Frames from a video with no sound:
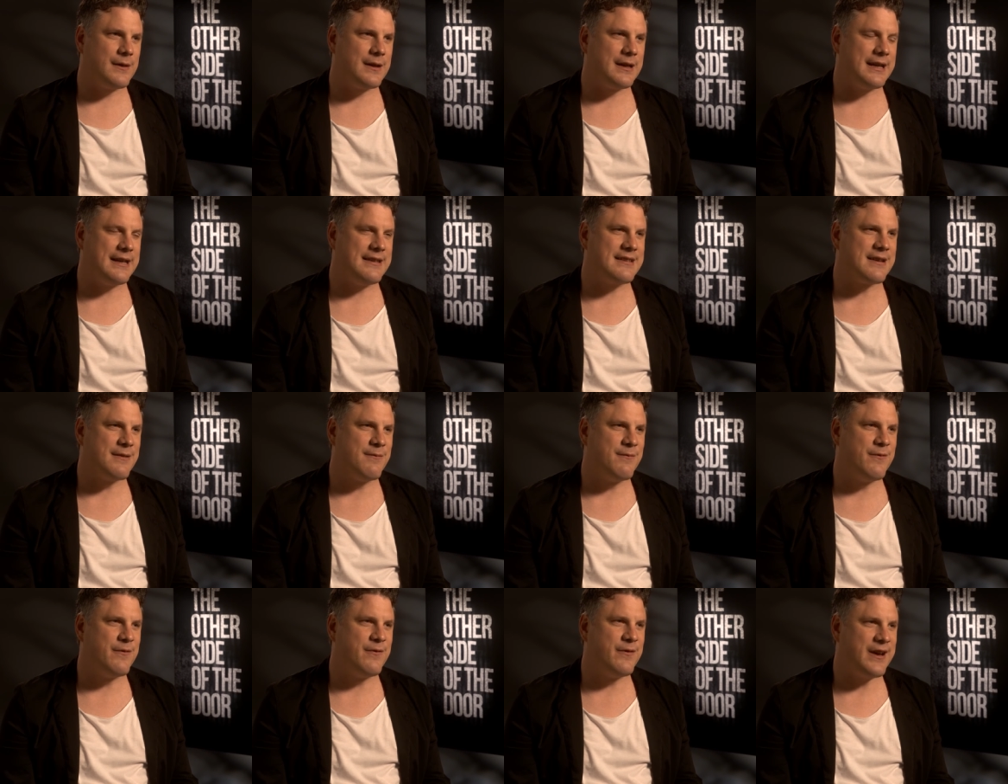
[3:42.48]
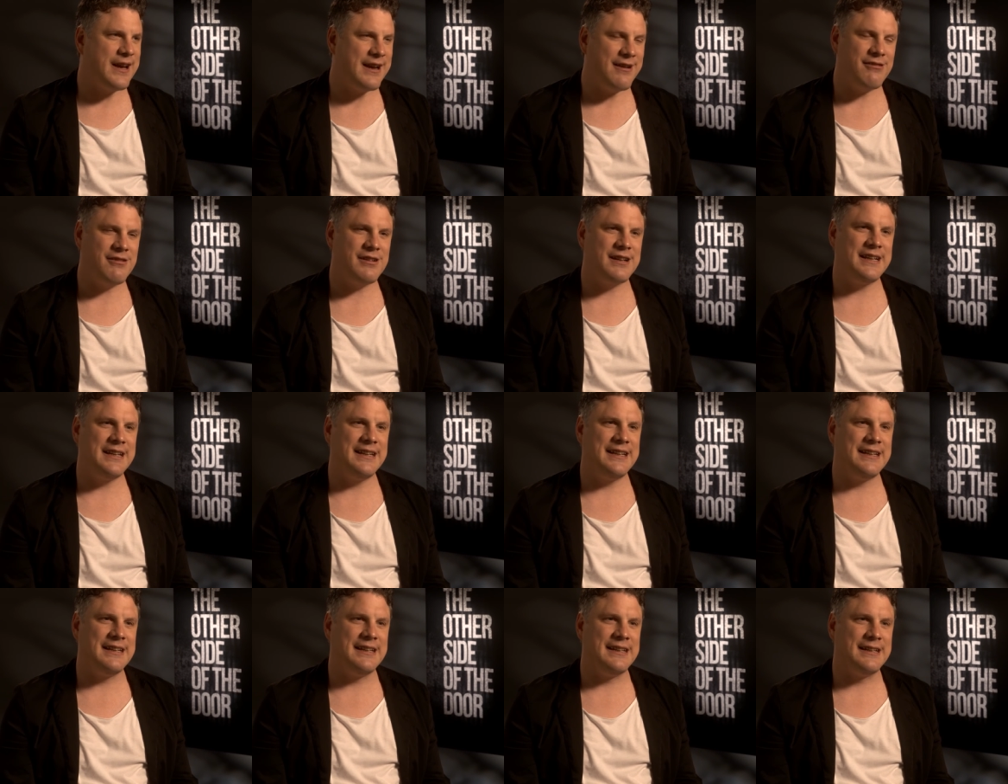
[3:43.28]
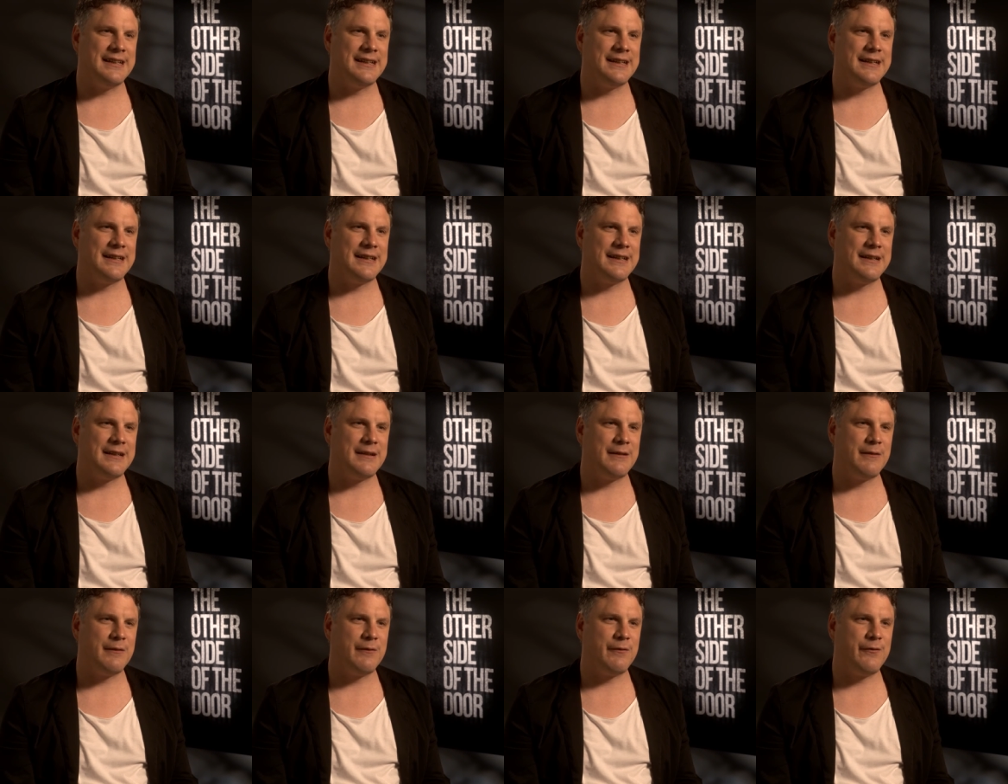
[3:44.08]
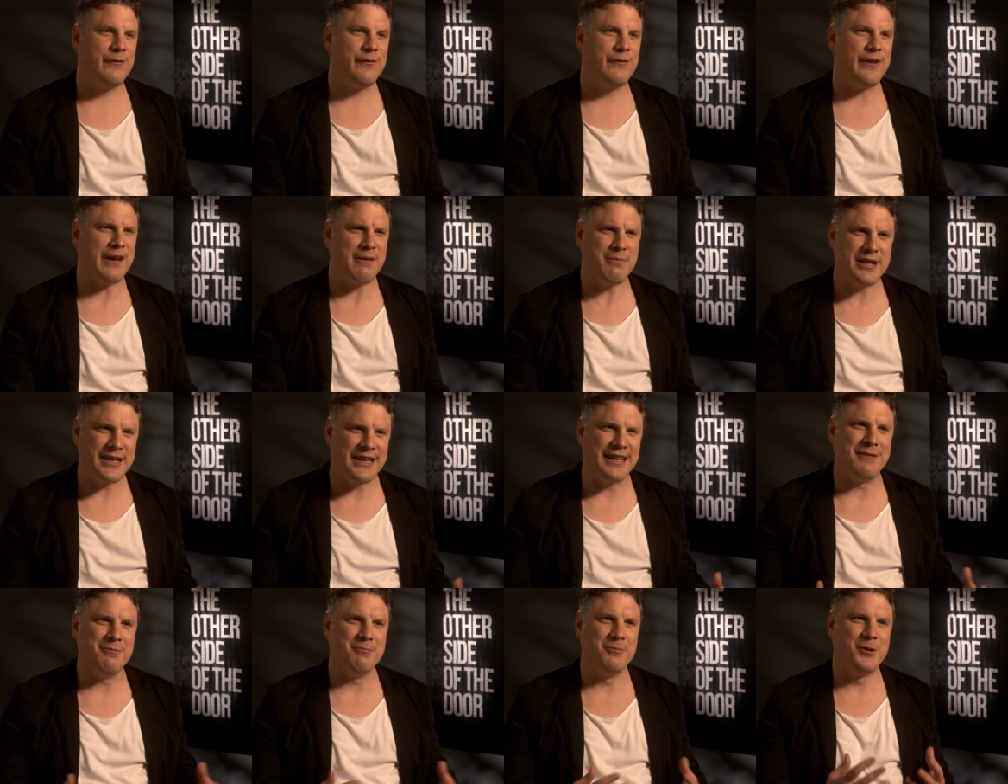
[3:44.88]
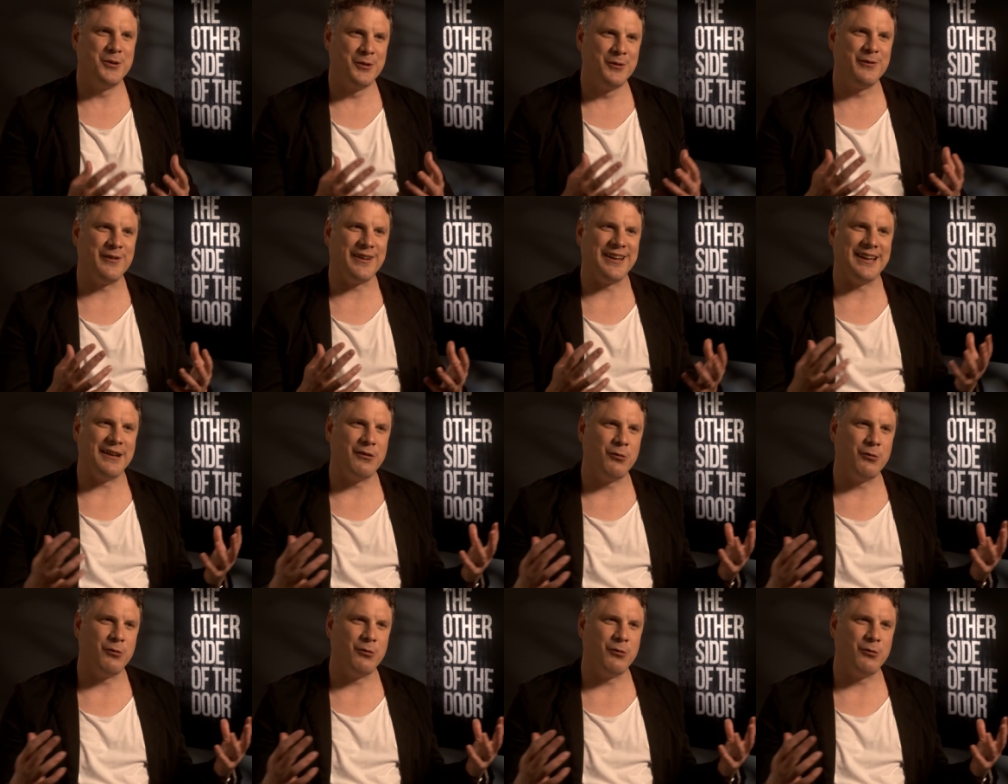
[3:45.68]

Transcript: It's a very feminine movie.